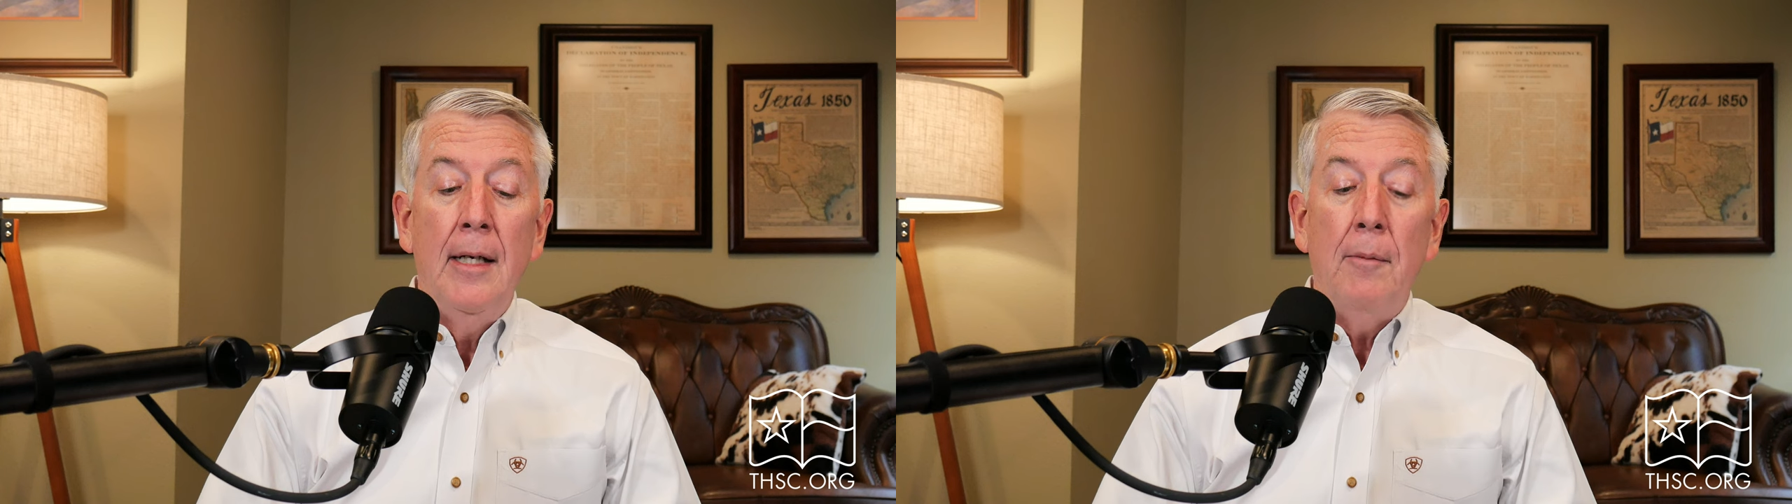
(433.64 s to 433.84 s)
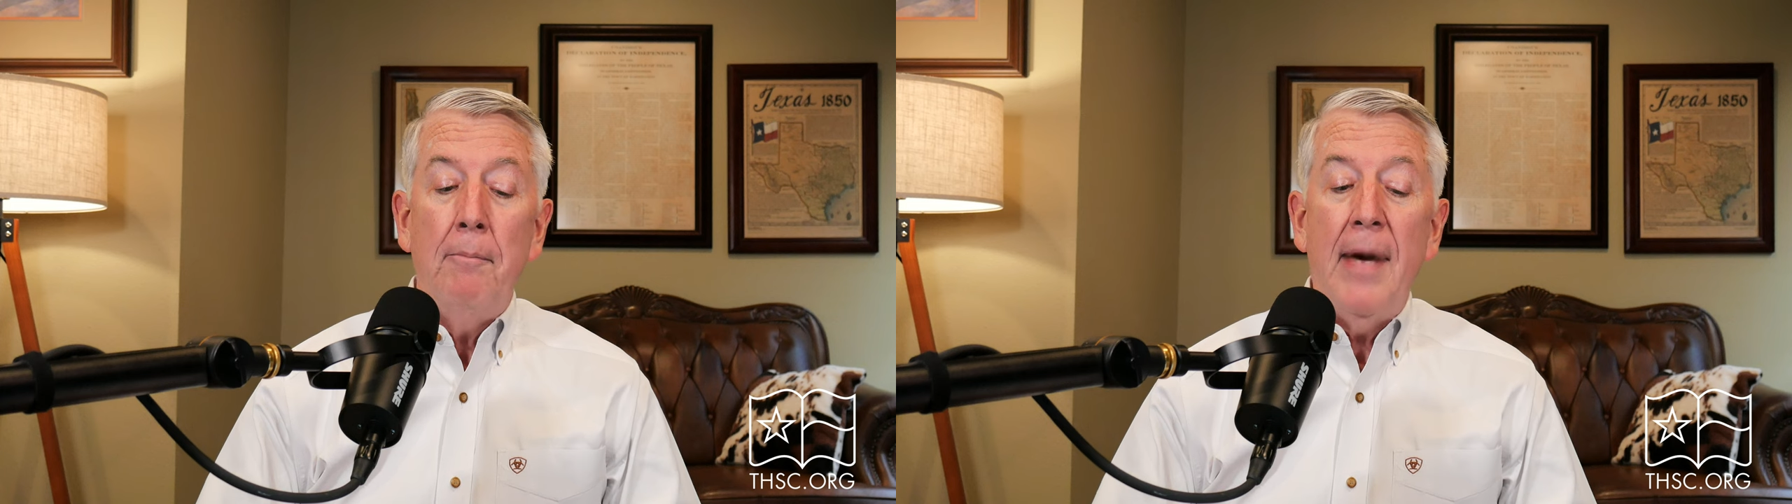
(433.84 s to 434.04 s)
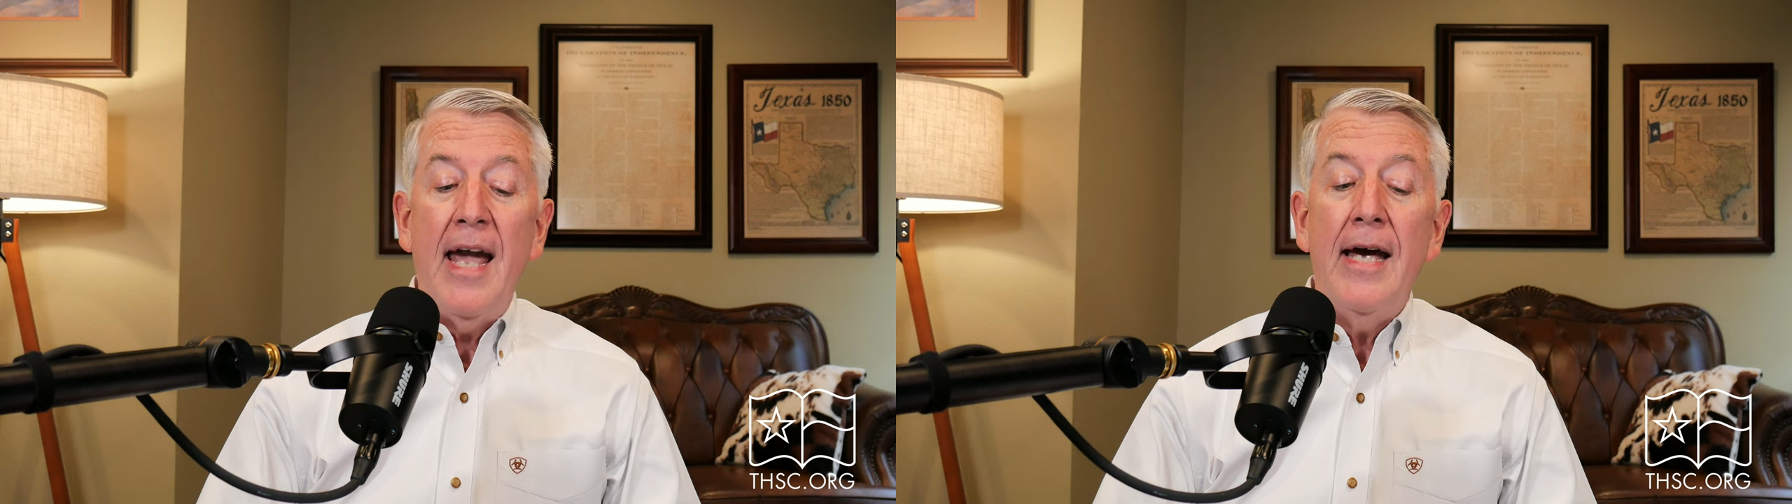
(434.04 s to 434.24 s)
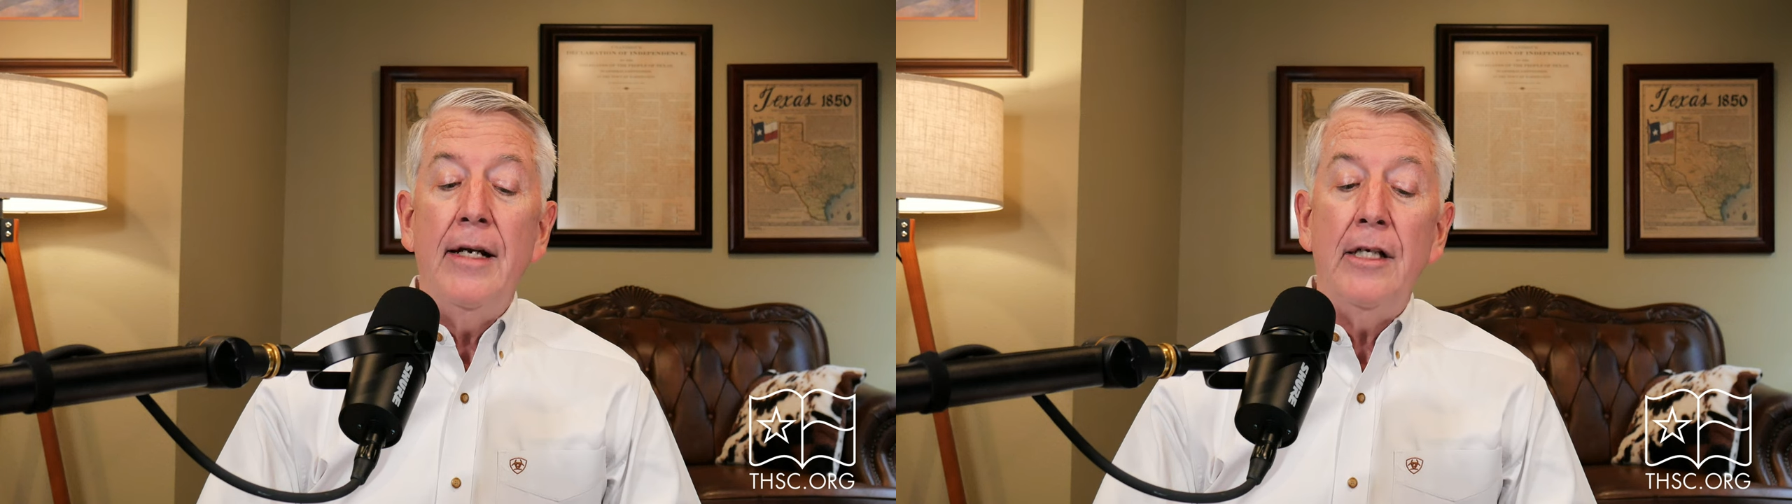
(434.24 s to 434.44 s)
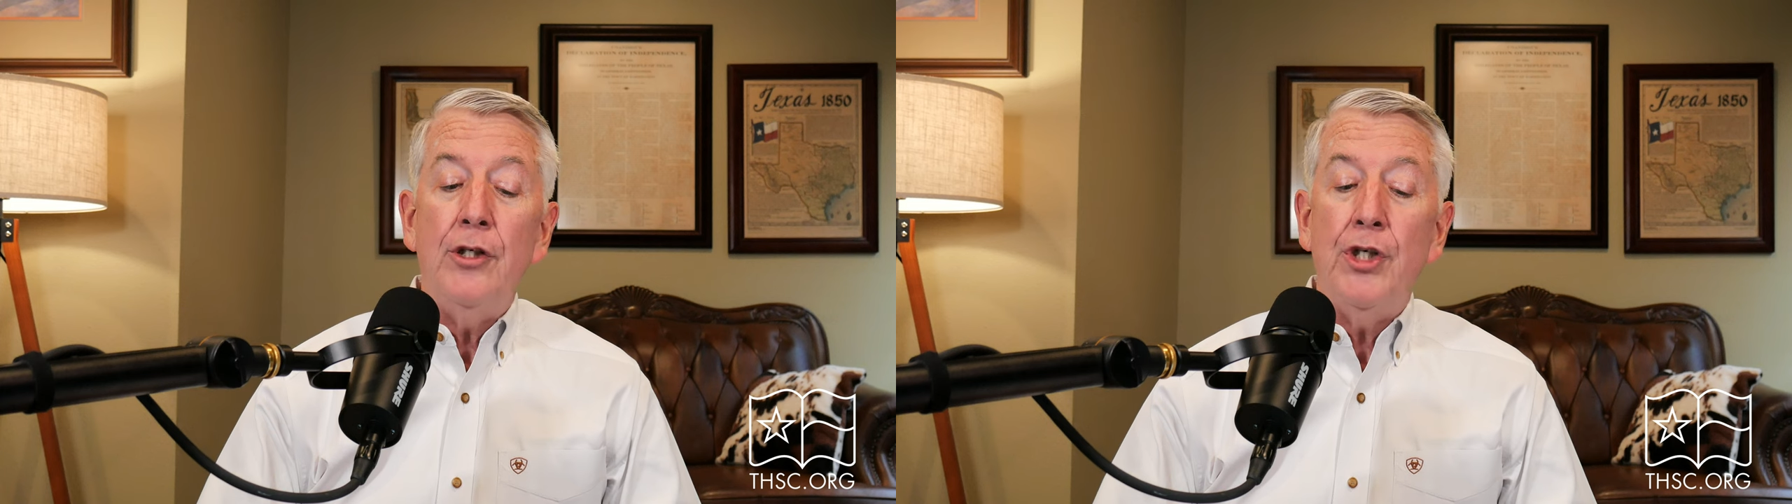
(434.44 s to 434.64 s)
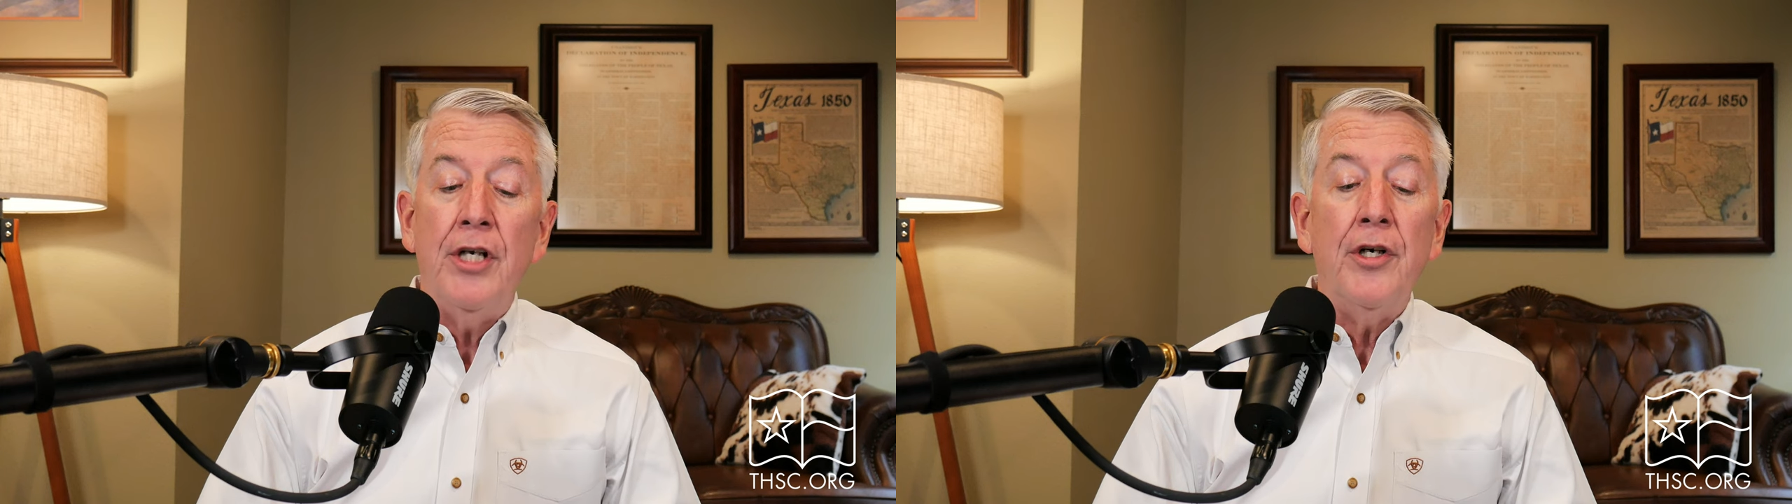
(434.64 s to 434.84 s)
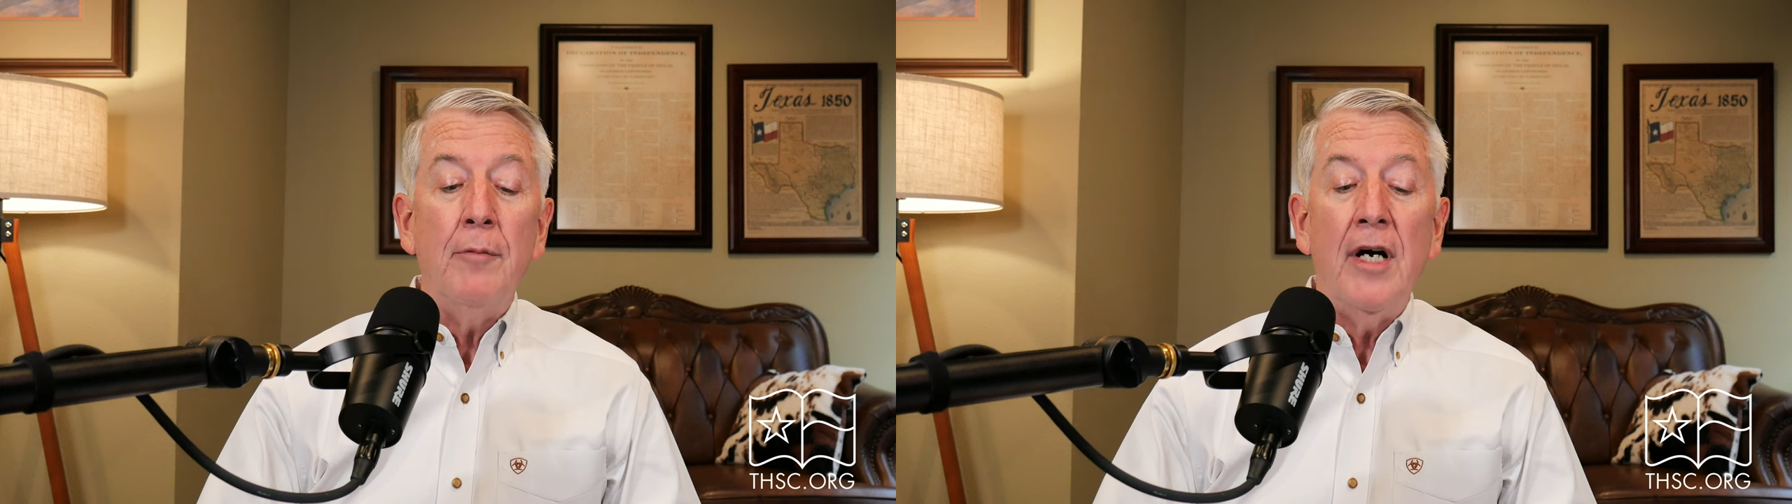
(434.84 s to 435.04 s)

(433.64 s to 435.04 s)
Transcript: Ban gender